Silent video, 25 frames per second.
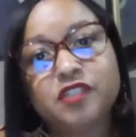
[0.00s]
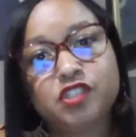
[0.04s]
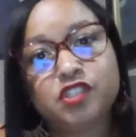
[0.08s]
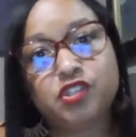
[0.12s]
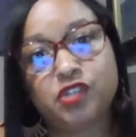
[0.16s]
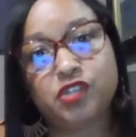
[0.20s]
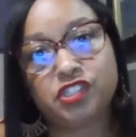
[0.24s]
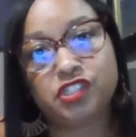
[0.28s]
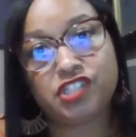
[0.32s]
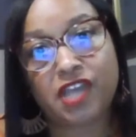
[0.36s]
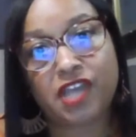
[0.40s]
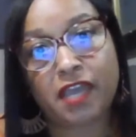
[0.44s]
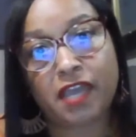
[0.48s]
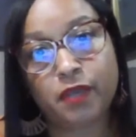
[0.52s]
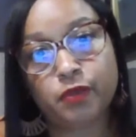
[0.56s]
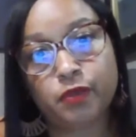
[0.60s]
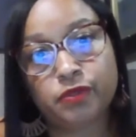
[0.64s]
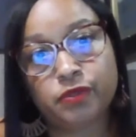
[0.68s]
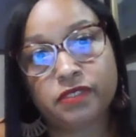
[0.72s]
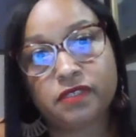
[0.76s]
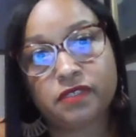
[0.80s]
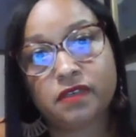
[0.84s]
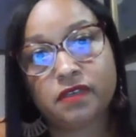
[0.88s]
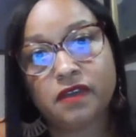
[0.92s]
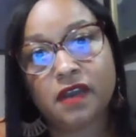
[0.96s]
to your child.
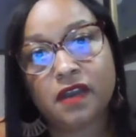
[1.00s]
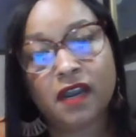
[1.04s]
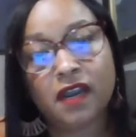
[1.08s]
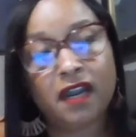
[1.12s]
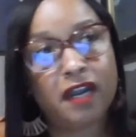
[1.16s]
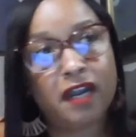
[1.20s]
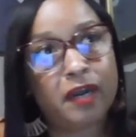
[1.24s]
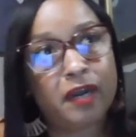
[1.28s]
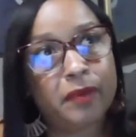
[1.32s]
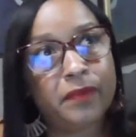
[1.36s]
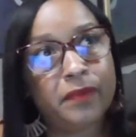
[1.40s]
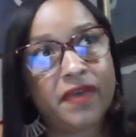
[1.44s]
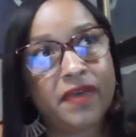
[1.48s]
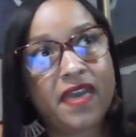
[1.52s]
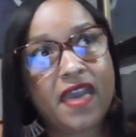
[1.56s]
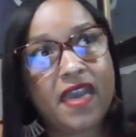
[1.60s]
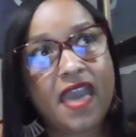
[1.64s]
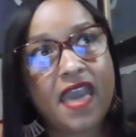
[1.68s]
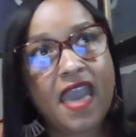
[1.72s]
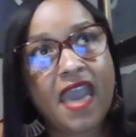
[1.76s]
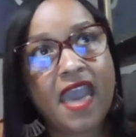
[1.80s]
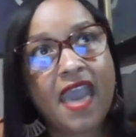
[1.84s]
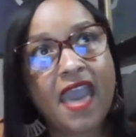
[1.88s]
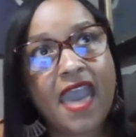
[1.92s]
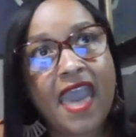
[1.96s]

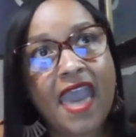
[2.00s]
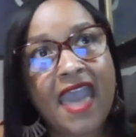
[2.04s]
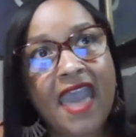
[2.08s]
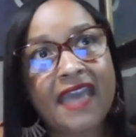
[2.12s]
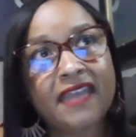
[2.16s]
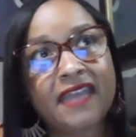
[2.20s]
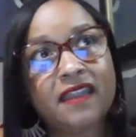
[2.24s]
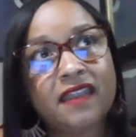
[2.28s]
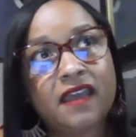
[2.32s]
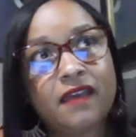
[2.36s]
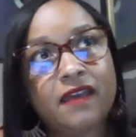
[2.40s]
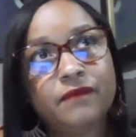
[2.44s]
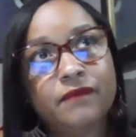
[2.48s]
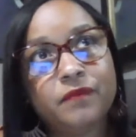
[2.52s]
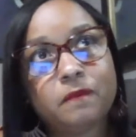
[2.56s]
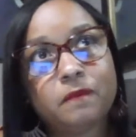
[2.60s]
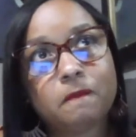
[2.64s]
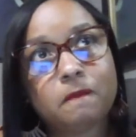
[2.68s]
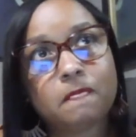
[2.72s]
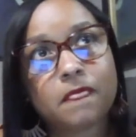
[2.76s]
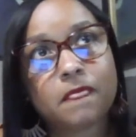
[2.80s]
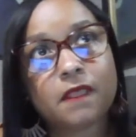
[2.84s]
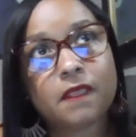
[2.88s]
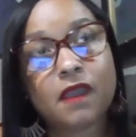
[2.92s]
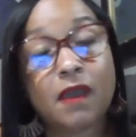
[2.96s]
And
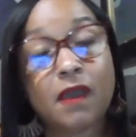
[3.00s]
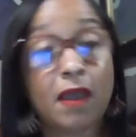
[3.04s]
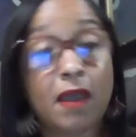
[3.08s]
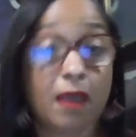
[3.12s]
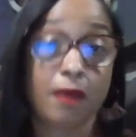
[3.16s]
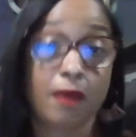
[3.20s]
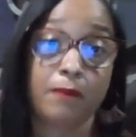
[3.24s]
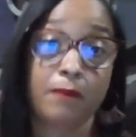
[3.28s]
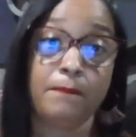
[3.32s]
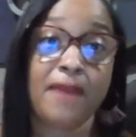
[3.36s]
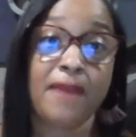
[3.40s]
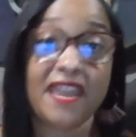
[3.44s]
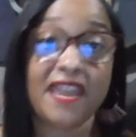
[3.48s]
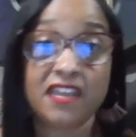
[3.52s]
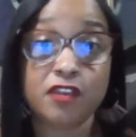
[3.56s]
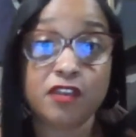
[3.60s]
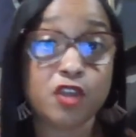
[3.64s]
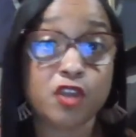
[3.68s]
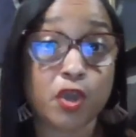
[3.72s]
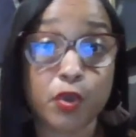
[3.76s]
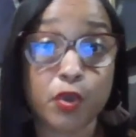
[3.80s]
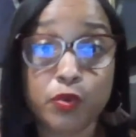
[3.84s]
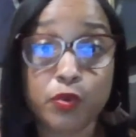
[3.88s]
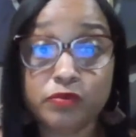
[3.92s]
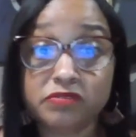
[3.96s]
many
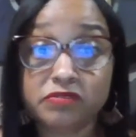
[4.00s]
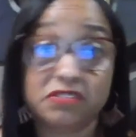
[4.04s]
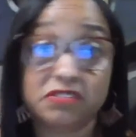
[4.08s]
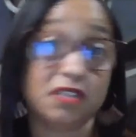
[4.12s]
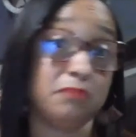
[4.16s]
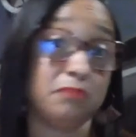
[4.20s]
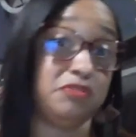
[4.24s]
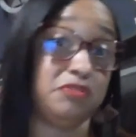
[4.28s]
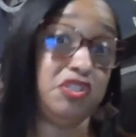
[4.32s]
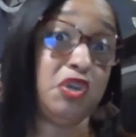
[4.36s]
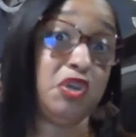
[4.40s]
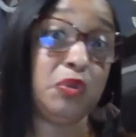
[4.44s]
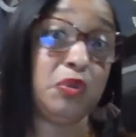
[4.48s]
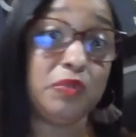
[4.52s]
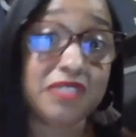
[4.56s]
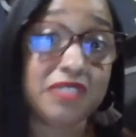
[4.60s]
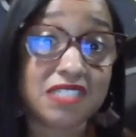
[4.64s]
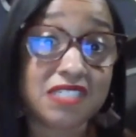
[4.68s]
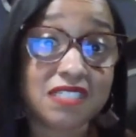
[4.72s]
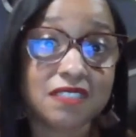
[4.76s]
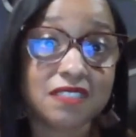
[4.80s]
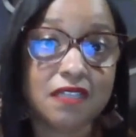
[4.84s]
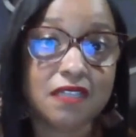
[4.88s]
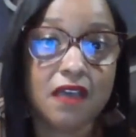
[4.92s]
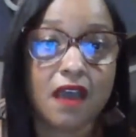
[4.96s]
know, some don't,
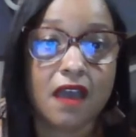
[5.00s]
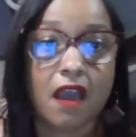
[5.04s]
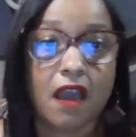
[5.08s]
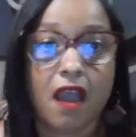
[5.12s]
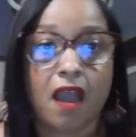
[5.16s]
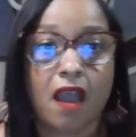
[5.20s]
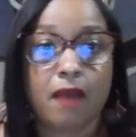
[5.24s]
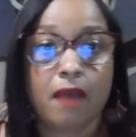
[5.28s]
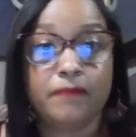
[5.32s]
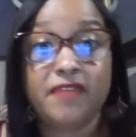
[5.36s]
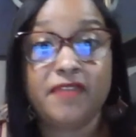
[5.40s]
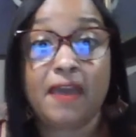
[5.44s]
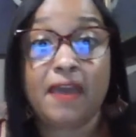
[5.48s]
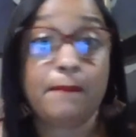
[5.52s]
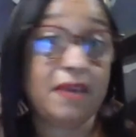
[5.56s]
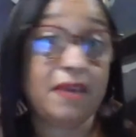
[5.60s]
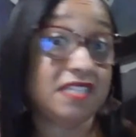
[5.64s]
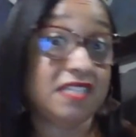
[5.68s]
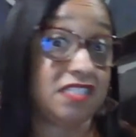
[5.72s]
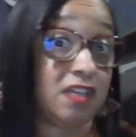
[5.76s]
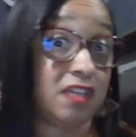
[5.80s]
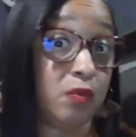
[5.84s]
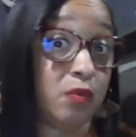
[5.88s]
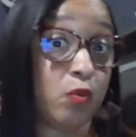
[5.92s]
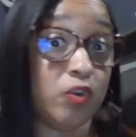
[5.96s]
that my
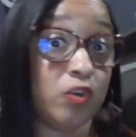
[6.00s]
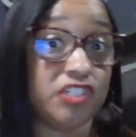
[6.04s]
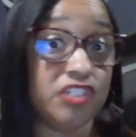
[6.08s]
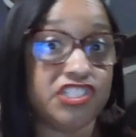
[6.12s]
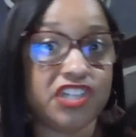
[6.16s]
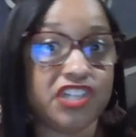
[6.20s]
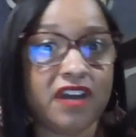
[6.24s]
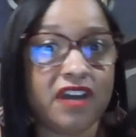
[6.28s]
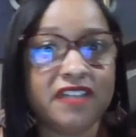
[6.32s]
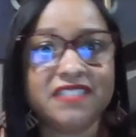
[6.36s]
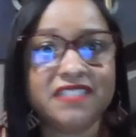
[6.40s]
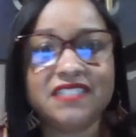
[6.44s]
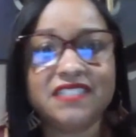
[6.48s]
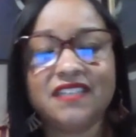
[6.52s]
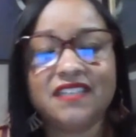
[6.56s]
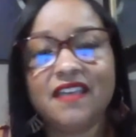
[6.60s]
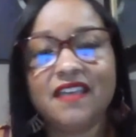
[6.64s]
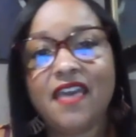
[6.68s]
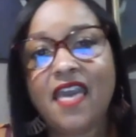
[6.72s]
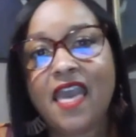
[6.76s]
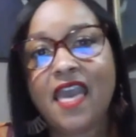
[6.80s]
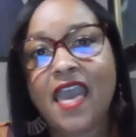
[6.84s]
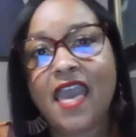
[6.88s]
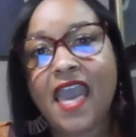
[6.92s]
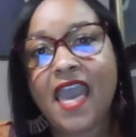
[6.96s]
son was shot.
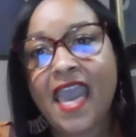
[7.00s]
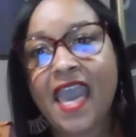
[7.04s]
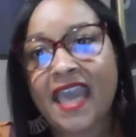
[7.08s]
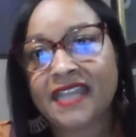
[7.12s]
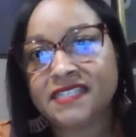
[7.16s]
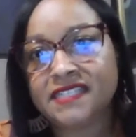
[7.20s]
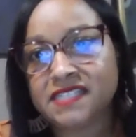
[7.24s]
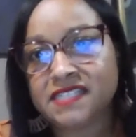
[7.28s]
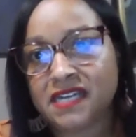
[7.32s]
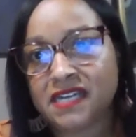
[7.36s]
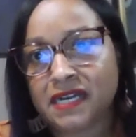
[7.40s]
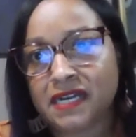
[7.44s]
And